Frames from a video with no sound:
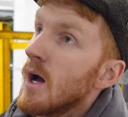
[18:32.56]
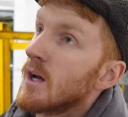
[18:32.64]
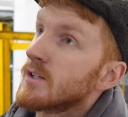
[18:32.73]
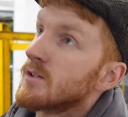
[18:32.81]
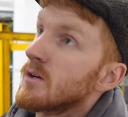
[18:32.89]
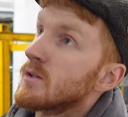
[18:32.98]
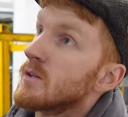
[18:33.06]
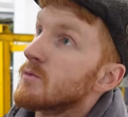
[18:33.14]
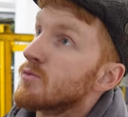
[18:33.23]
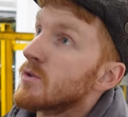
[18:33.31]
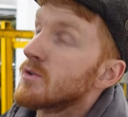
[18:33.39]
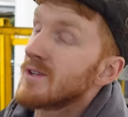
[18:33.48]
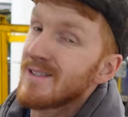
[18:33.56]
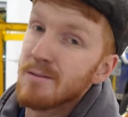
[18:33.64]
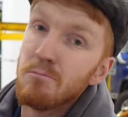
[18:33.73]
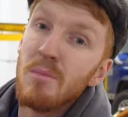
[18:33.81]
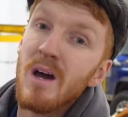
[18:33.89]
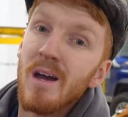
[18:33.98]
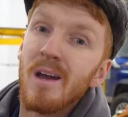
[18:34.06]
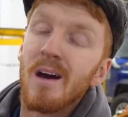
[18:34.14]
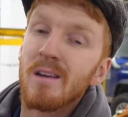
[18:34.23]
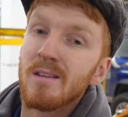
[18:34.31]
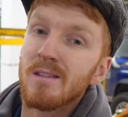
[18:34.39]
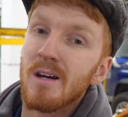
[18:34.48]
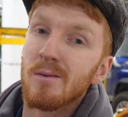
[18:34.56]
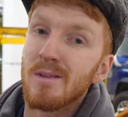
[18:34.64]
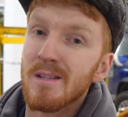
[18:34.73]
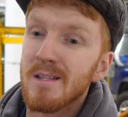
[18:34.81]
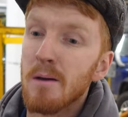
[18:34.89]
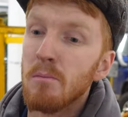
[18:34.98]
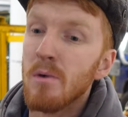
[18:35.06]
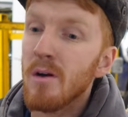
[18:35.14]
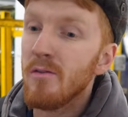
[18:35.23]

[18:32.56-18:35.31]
I started this project in May and it's now December.